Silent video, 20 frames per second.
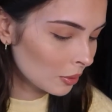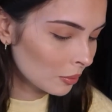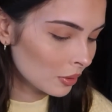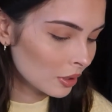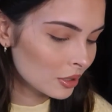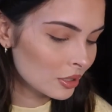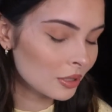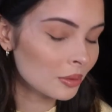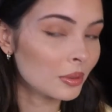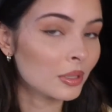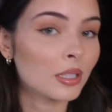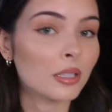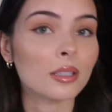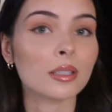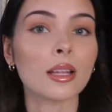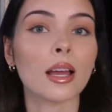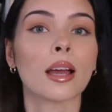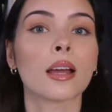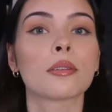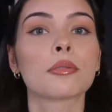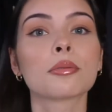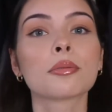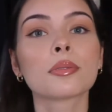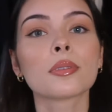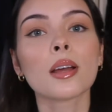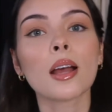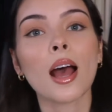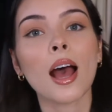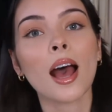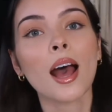you want to do with your life?
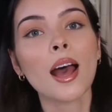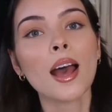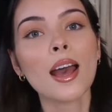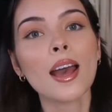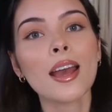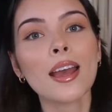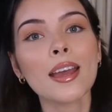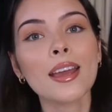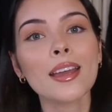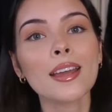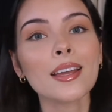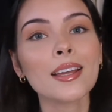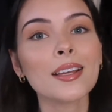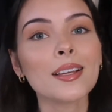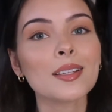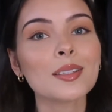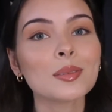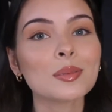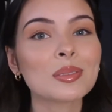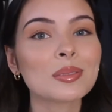I'm